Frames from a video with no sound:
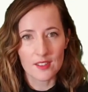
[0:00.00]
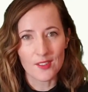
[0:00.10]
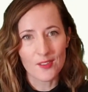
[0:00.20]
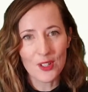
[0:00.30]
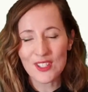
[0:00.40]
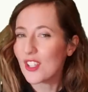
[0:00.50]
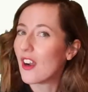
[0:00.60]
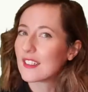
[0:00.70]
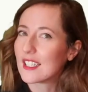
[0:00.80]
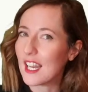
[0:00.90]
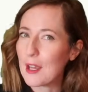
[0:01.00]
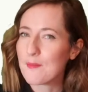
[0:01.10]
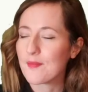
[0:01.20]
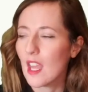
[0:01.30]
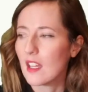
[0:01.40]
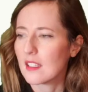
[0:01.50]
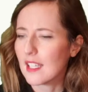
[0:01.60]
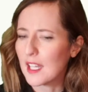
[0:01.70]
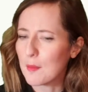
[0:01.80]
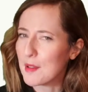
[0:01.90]
So for a song today, to
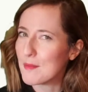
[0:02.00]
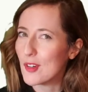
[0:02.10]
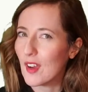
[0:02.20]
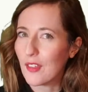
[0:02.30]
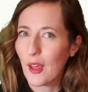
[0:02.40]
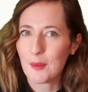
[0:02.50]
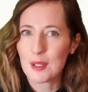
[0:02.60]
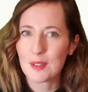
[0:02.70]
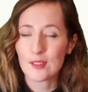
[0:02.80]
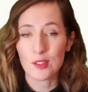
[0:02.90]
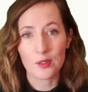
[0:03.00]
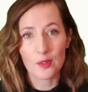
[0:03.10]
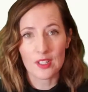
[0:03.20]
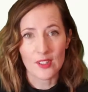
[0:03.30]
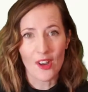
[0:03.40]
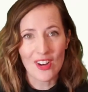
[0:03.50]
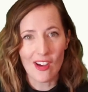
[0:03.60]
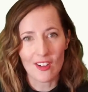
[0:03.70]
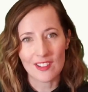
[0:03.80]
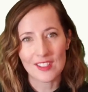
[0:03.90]
get up and move, I thought we would do a song
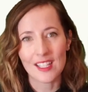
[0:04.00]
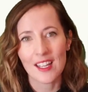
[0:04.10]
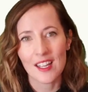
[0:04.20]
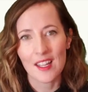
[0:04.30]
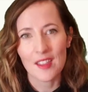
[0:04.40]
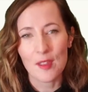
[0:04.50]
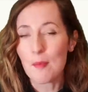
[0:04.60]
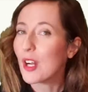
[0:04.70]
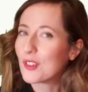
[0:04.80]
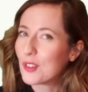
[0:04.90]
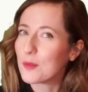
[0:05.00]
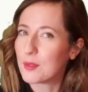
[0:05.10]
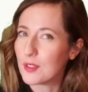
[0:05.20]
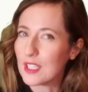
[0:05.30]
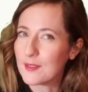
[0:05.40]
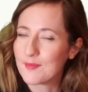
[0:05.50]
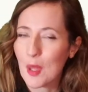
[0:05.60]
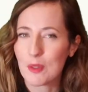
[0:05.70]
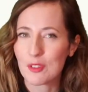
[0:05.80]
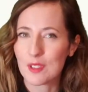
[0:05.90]
called The Monster Boogie,
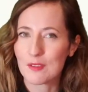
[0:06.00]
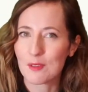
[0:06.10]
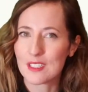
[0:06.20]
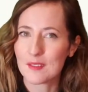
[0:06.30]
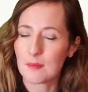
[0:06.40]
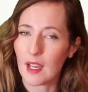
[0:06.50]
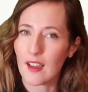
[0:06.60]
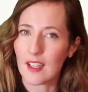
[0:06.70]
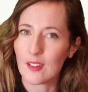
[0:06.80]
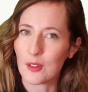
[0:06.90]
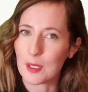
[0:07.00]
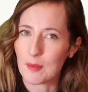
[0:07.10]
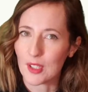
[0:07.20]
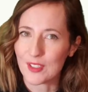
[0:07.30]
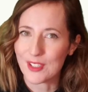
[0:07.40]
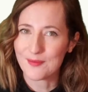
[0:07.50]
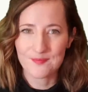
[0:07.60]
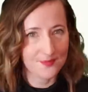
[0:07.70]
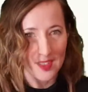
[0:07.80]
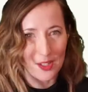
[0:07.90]
which was written by Laurie Berkner.
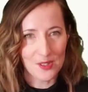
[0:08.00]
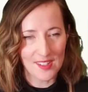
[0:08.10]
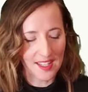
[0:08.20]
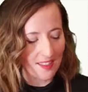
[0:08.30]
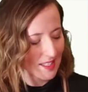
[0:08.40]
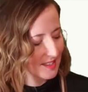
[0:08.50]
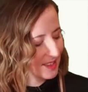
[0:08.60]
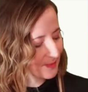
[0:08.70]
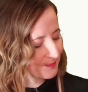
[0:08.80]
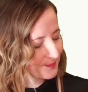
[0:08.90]
And it goes like this.